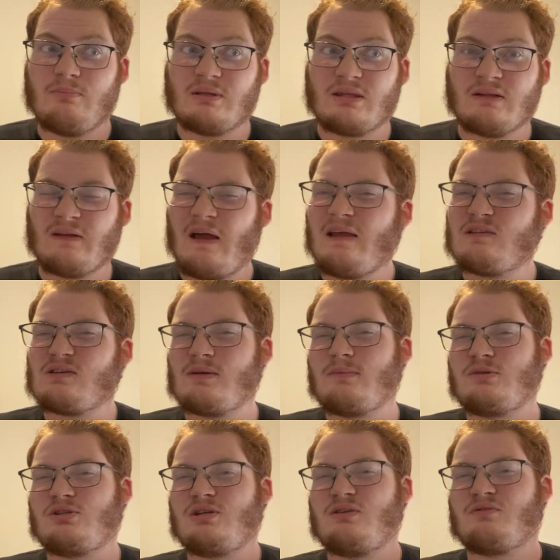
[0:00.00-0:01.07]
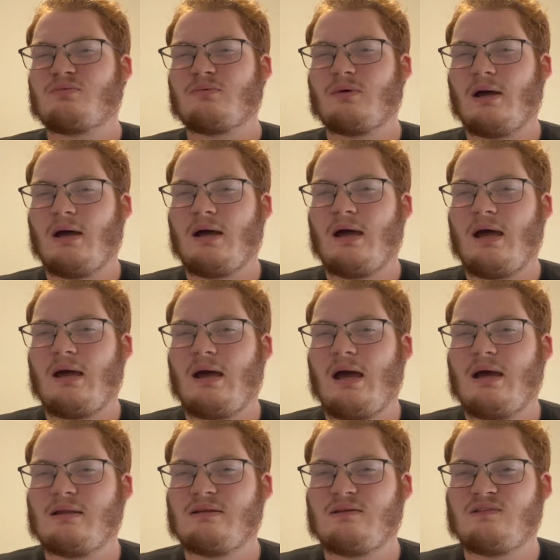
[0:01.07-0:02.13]
But the last time the Chiefs
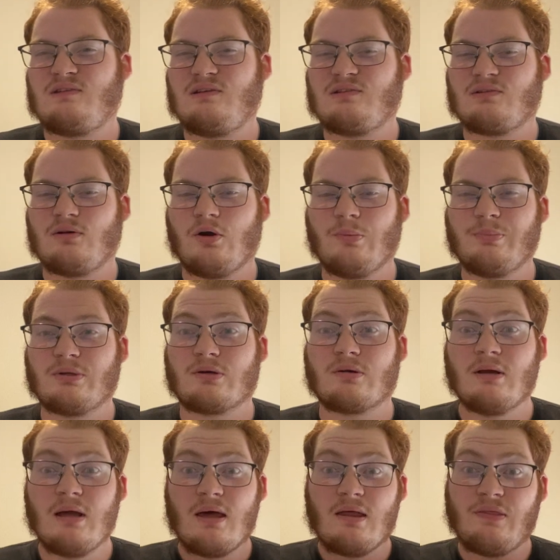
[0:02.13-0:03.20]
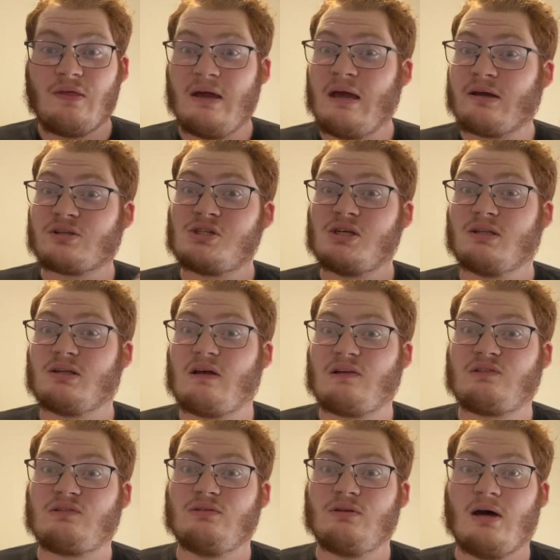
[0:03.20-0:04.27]
had the season opener, they actually
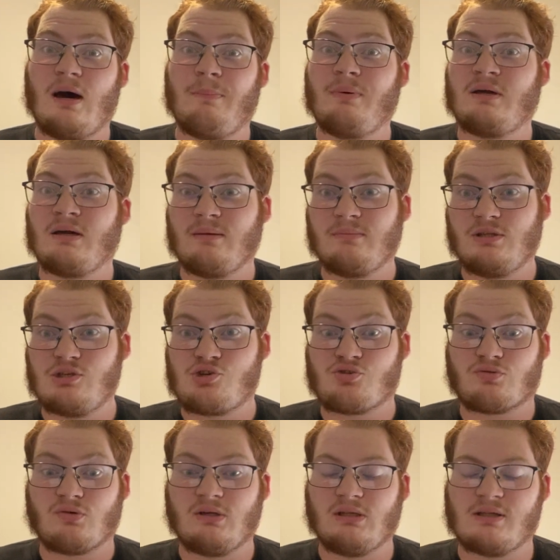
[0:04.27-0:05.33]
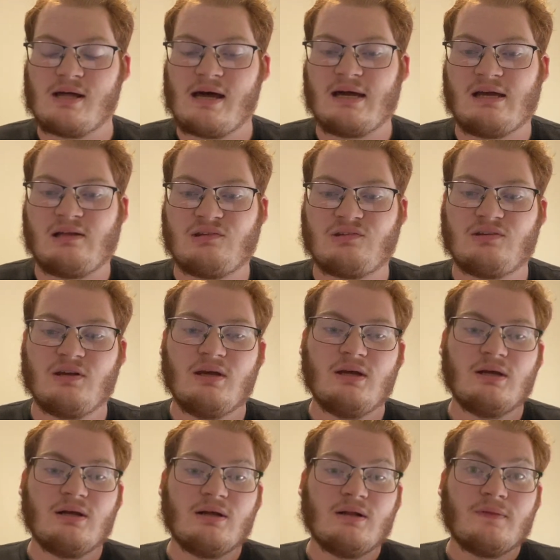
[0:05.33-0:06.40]
lost to the up-and-coming Detroit Lions.
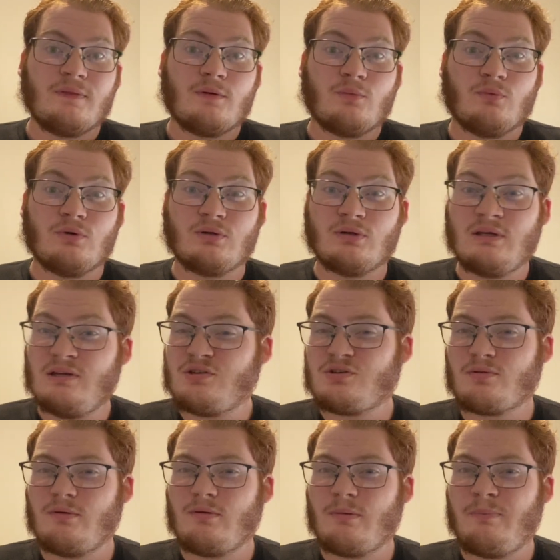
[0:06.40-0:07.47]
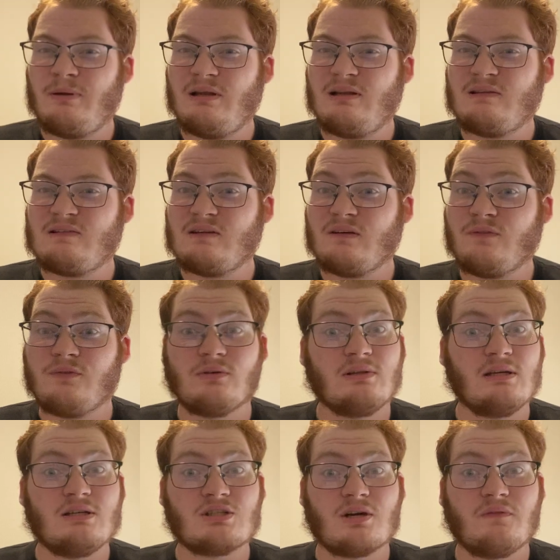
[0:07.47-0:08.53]
Will history repeat itself? Will
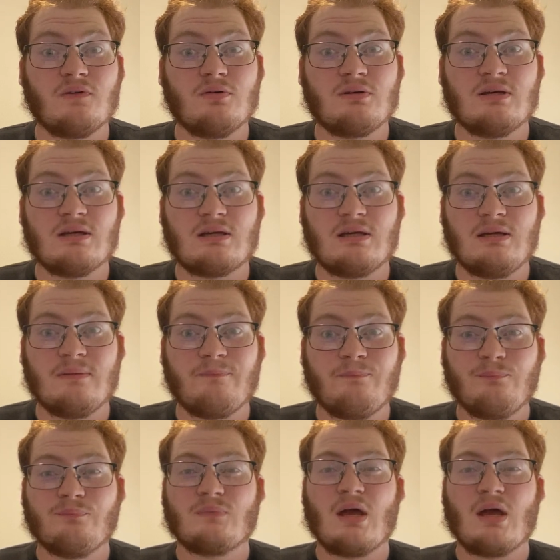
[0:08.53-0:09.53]
deja vu kick in?